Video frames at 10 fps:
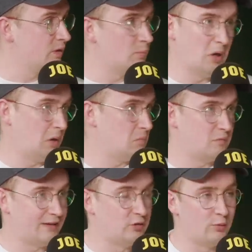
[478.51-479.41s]
but
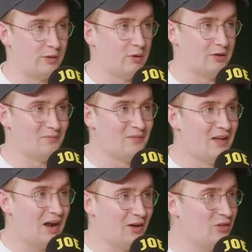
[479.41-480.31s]
they can do what they want.
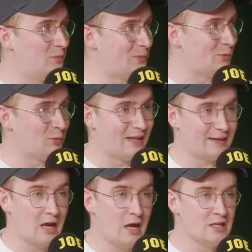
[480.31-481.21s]
Other people were
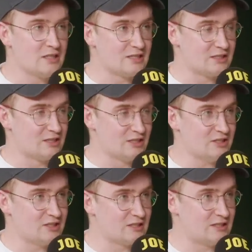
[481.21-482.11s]
like, they're
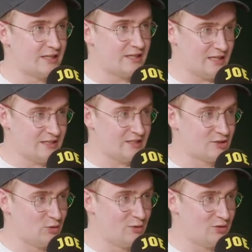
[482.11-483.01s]
not, they can't
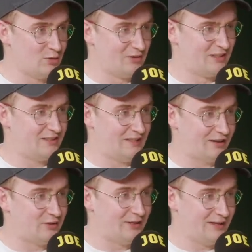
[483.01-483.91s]
do it on
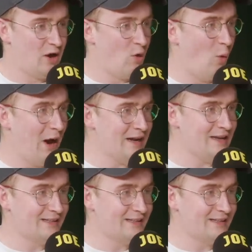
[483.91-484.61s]
Saturday. Why